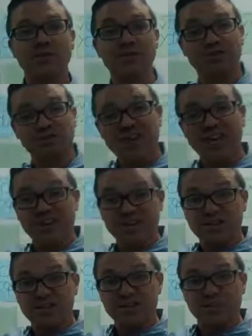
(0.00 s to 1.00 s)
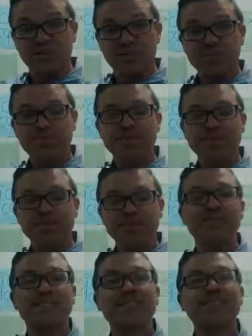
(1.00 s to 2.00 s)
made up of letters,
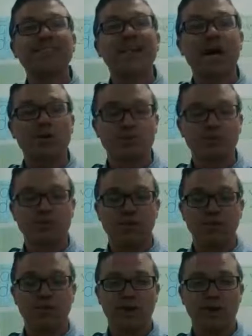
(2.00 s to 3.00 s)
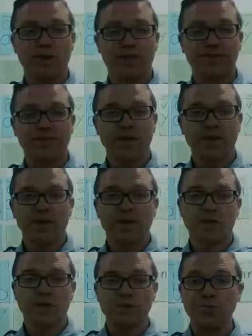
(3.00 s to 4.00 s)
but sounds as well.
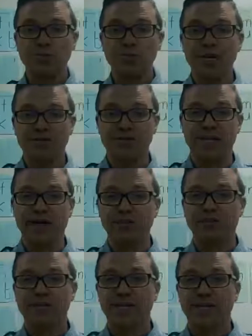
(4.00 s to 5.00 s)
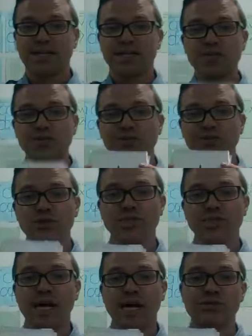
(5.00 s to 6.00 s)
So speaking of sounds, let's review the
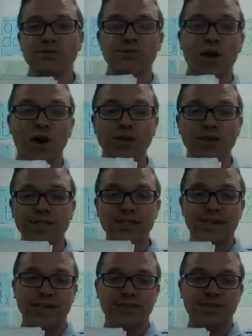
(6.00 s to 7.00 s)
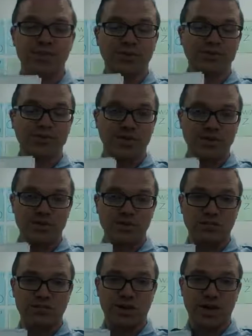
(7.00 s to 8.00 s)
sounds of all these letters that we've done so
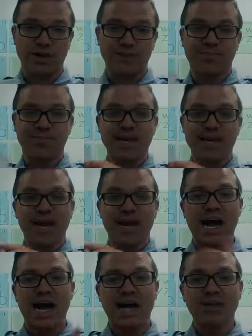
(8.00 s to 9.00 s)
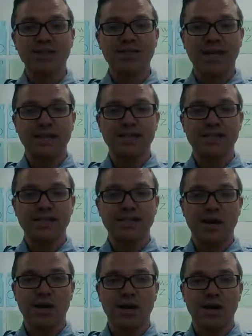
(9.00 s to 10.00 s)
far. I'll say the
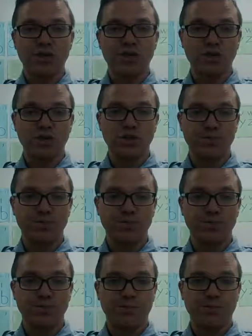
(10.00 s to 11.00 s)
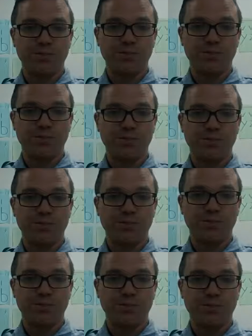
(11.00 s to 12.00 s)
sound, you repeat. You ready?
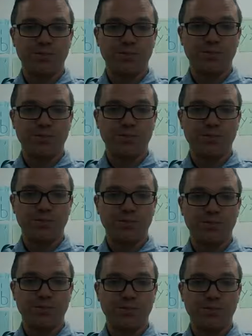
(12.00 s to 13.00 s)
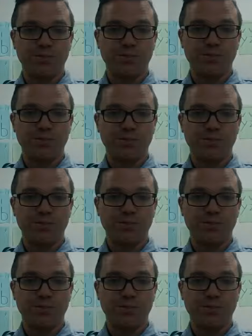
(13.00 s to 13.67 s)
O,